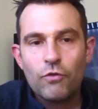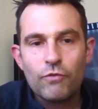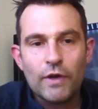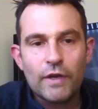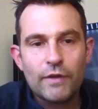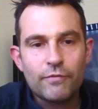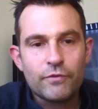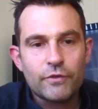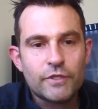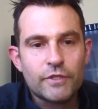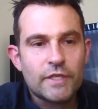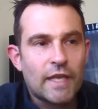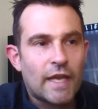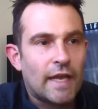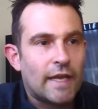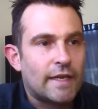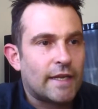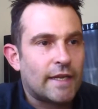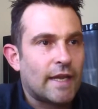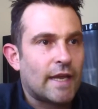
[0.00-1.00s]
ready for us to
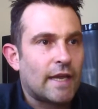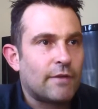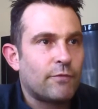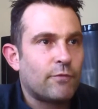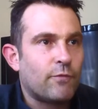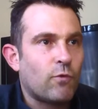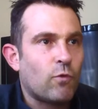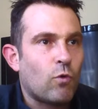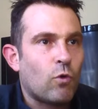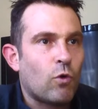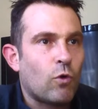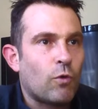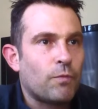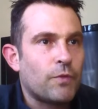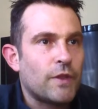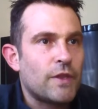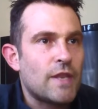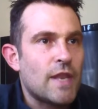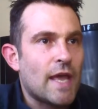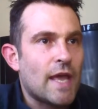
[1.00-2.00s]
get in again for
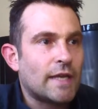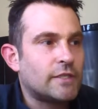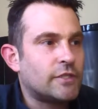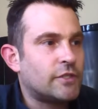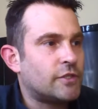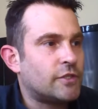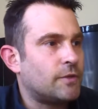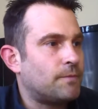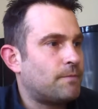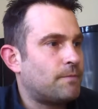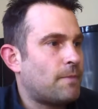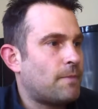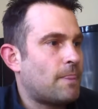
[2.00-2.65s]
the next